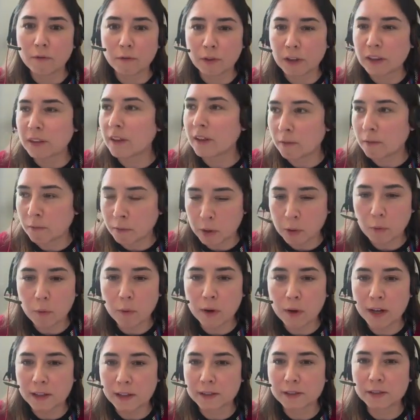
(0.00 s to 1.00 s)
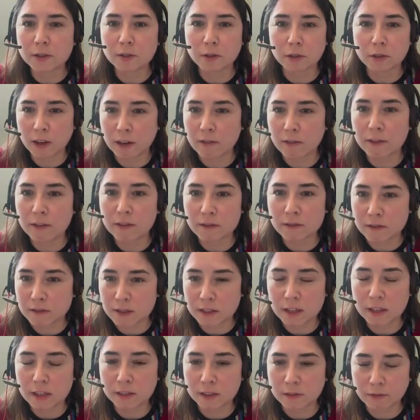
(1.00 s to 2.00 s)
feed everyone, to have a
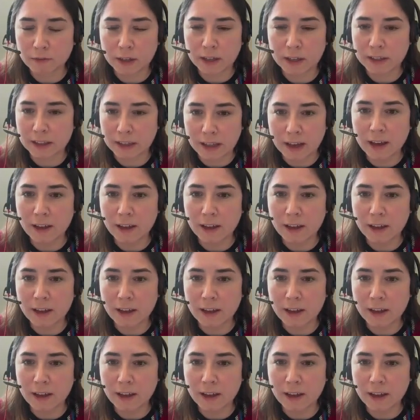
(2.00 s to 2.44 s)
dignified